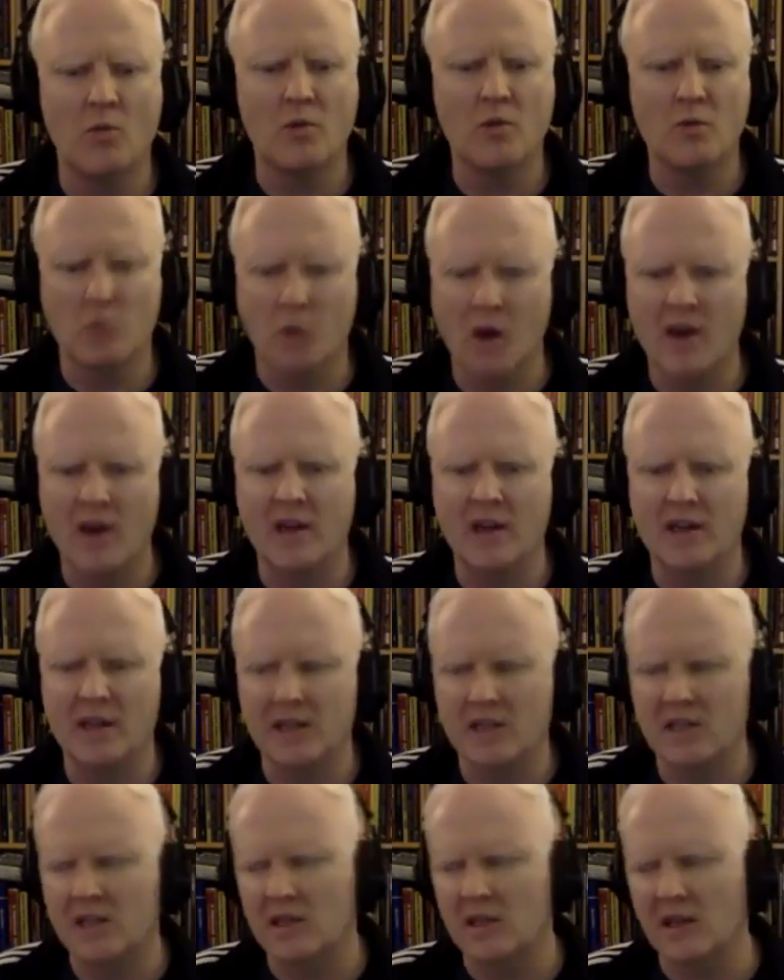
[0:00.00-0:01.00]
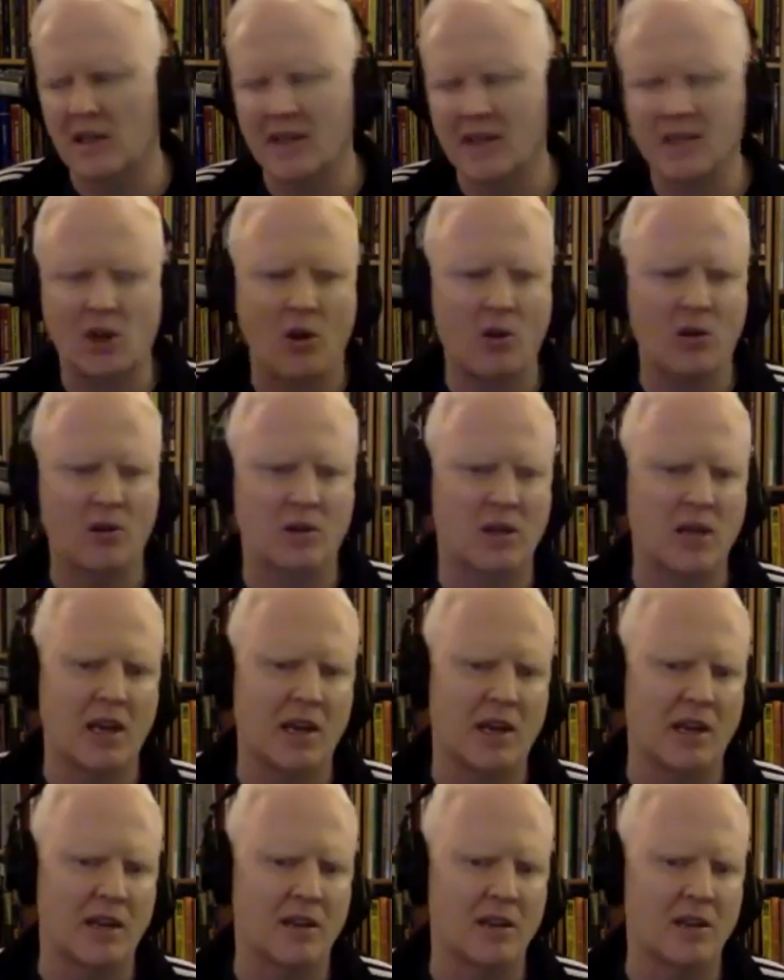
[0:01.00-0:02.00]
want it. It's like it's our
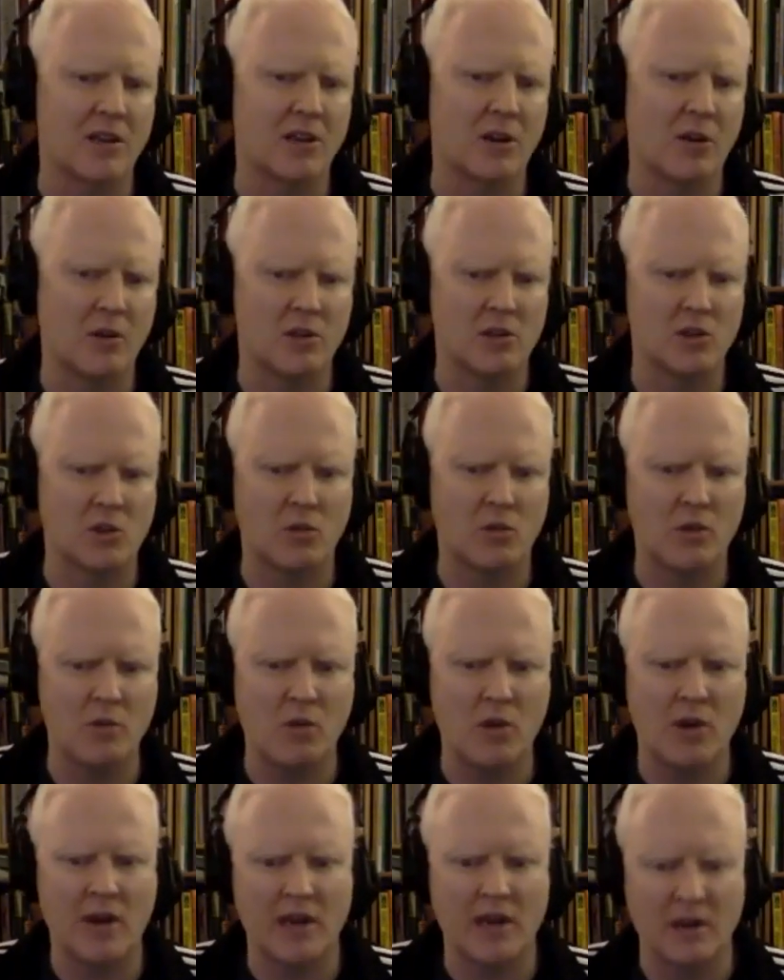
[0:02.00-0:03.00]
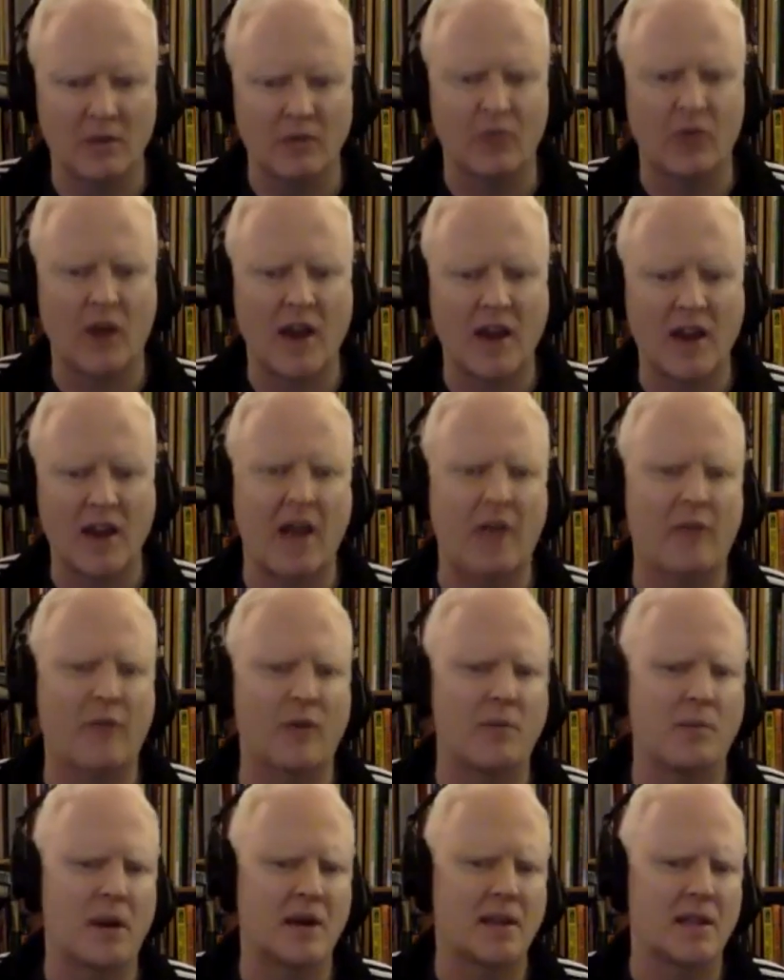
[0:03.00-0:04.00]
thing, you know, and so we want to invite
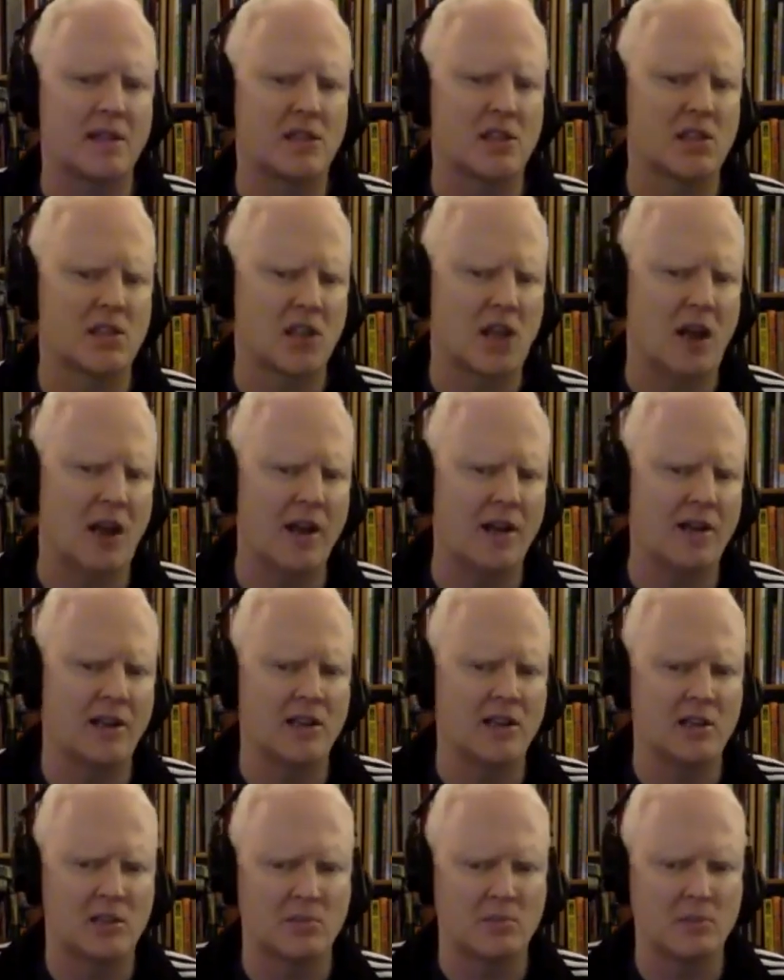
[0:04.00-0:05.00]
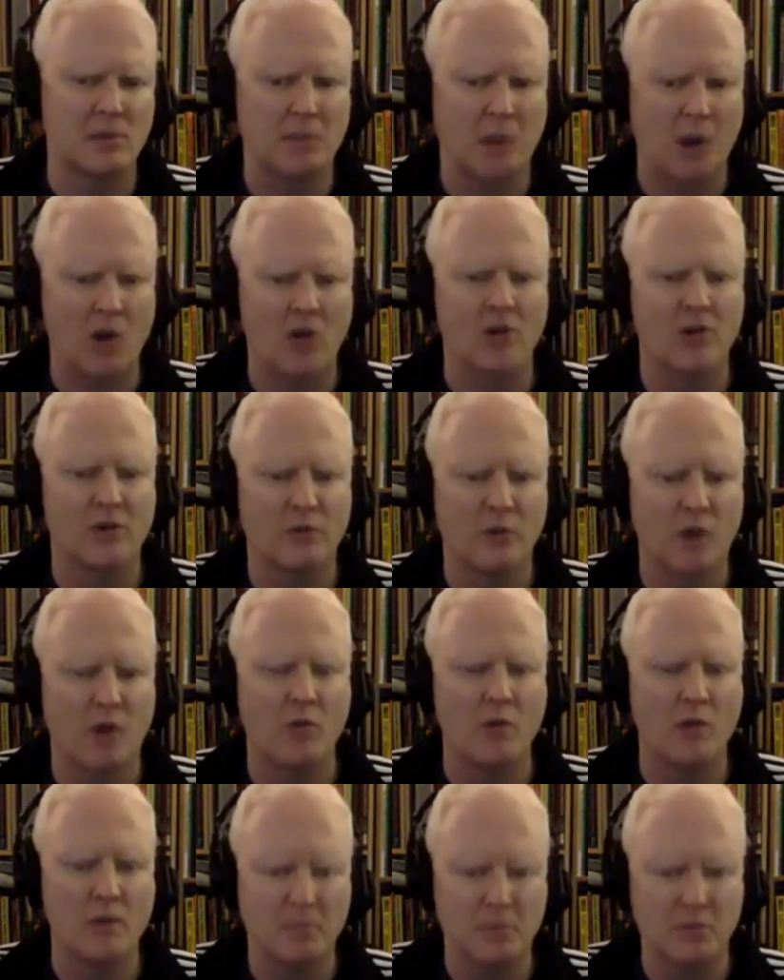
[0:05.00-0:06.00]
everybody in society to be part of what
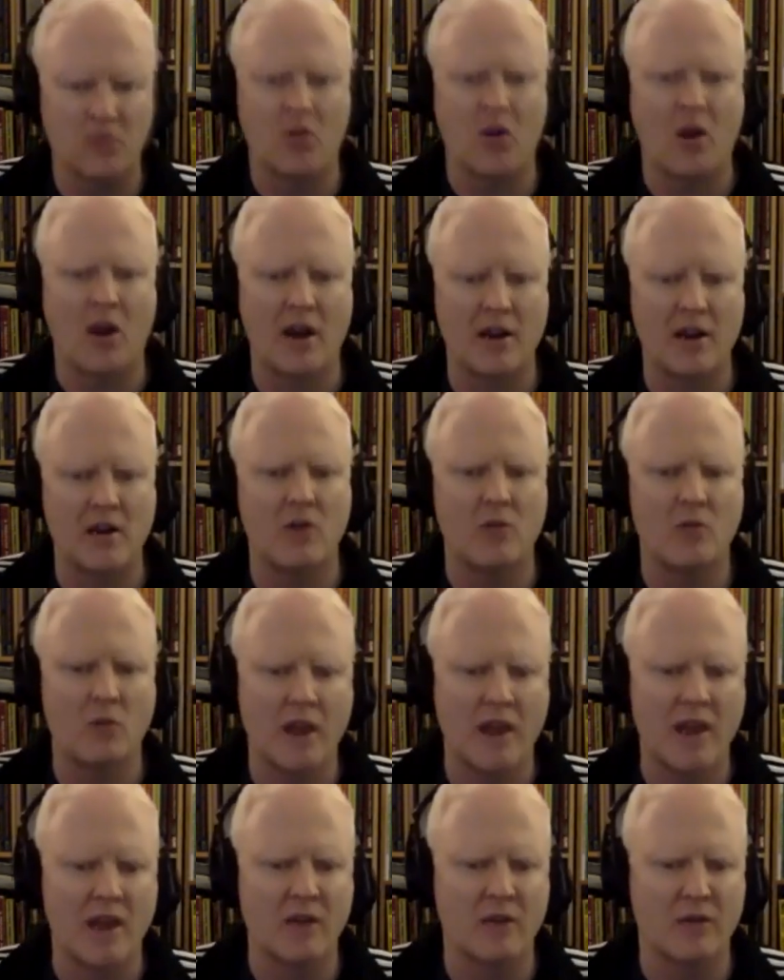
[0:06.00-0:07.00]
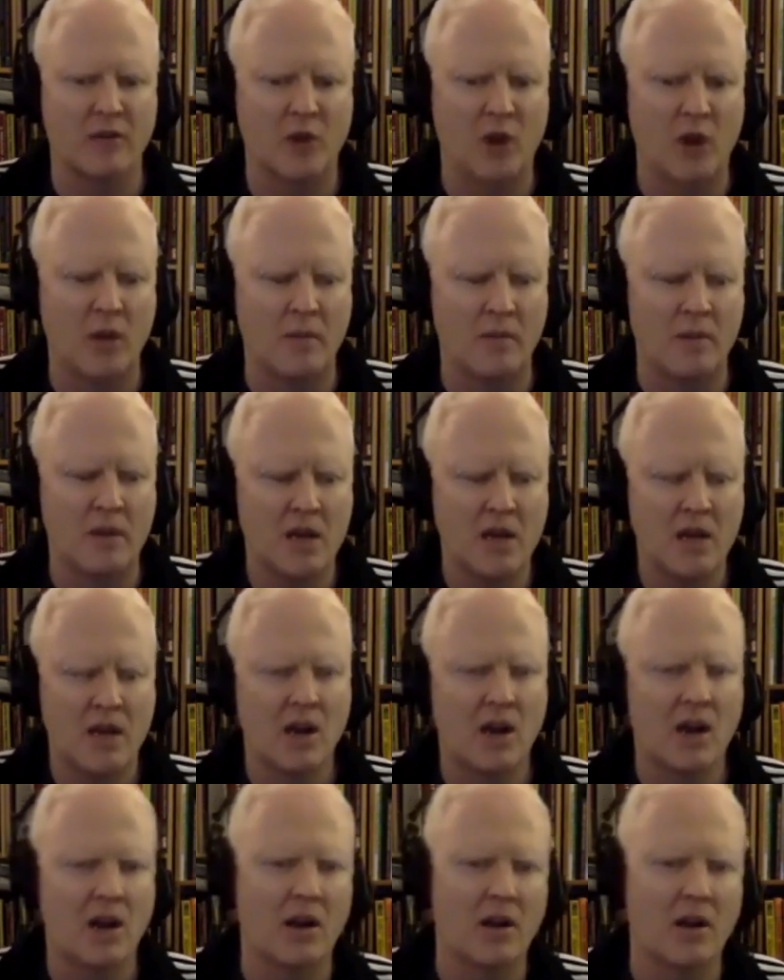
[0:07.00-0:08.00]
we pried away from
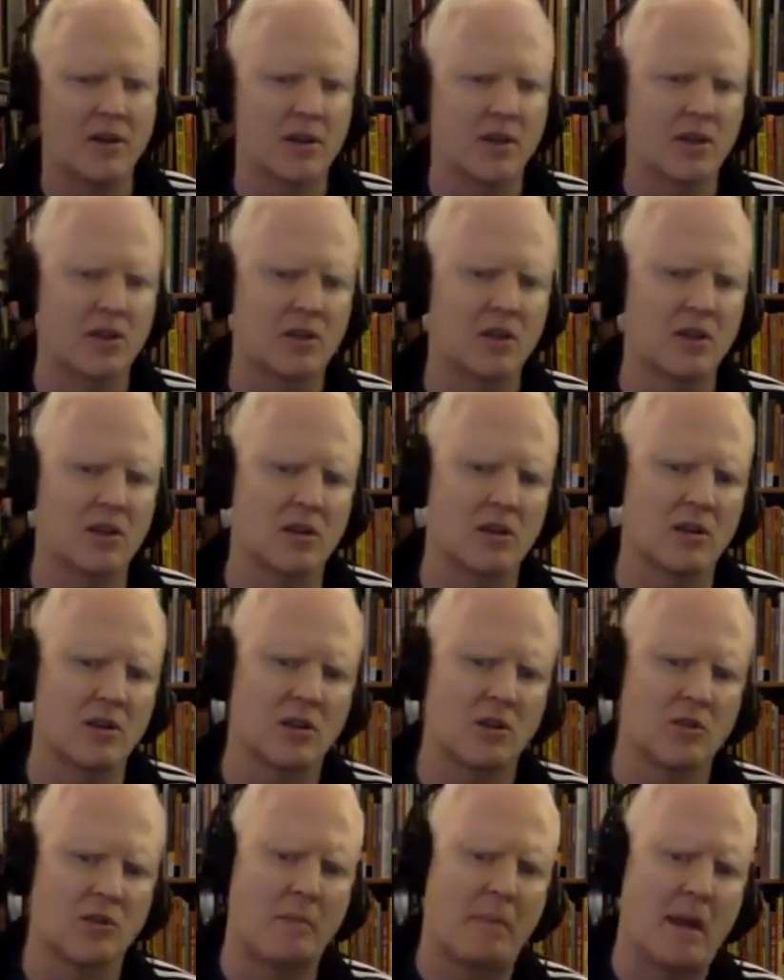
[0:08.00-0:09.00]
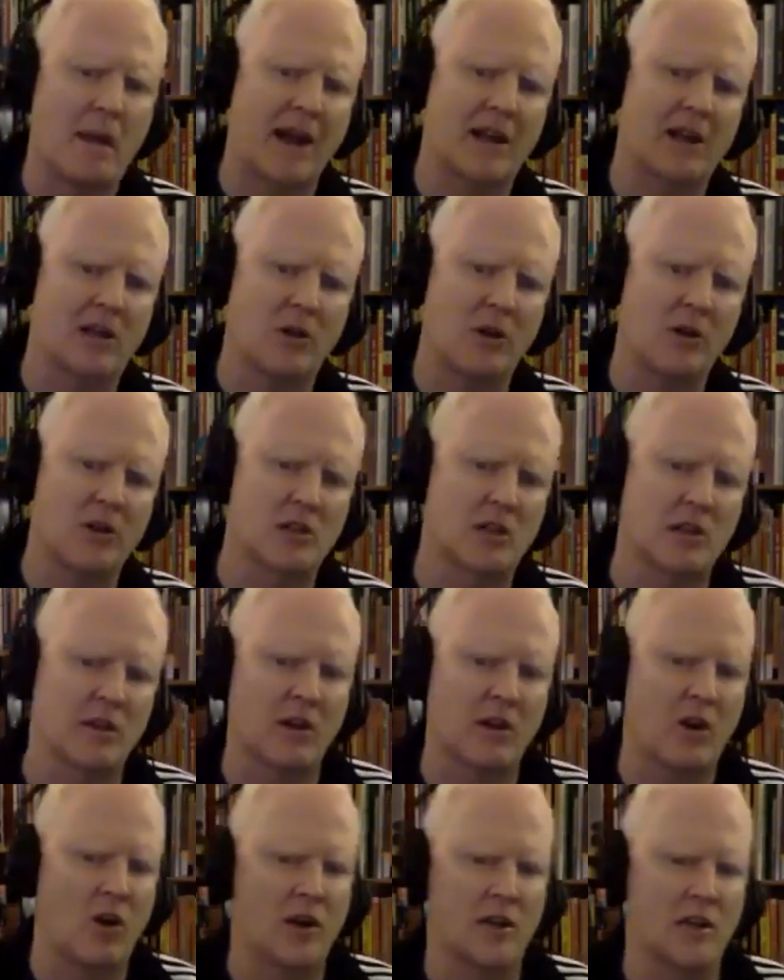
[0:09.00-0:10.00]
the you know, the back closet at
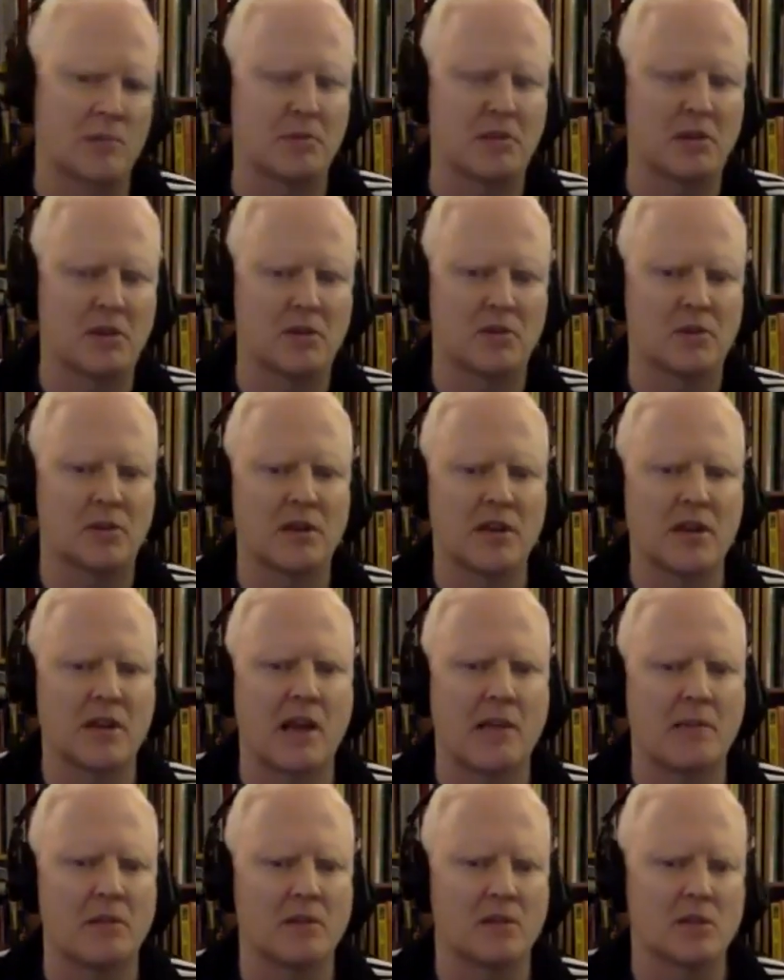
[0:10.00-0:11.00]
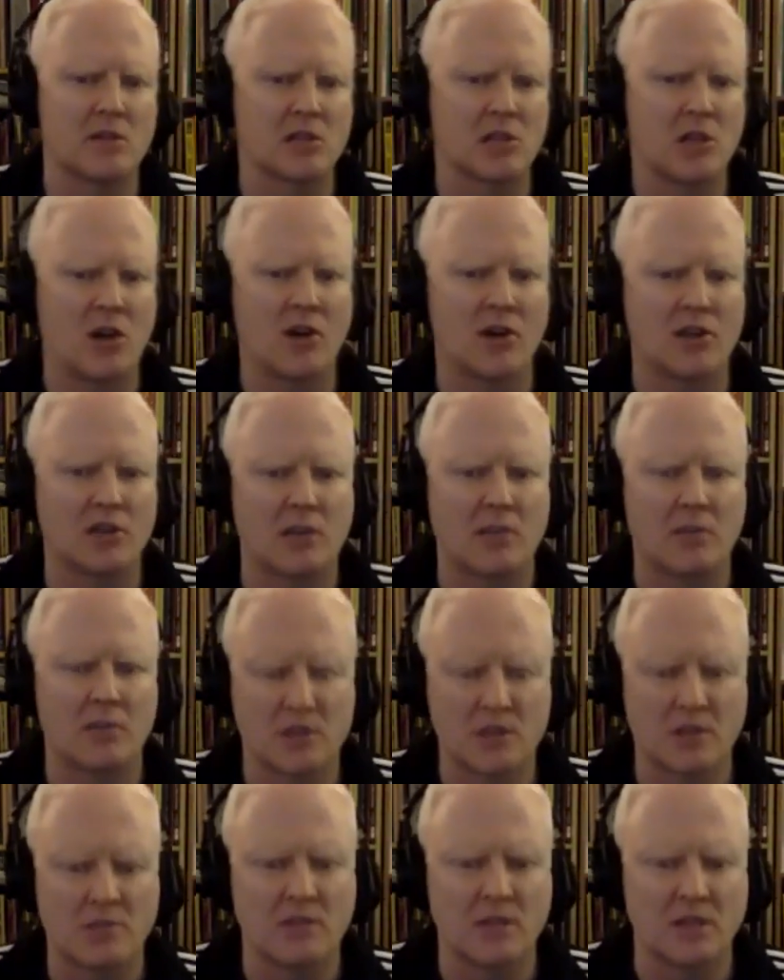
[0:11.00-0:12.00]
a hospital or in an ambulance locked up or
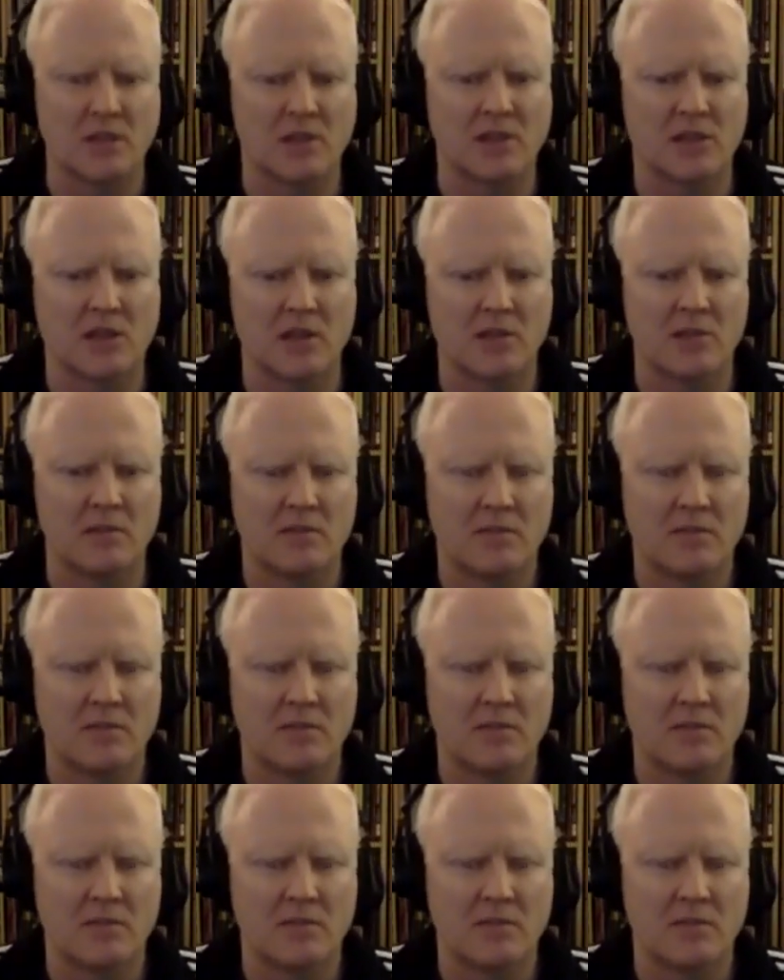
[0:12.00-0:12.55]
something like that.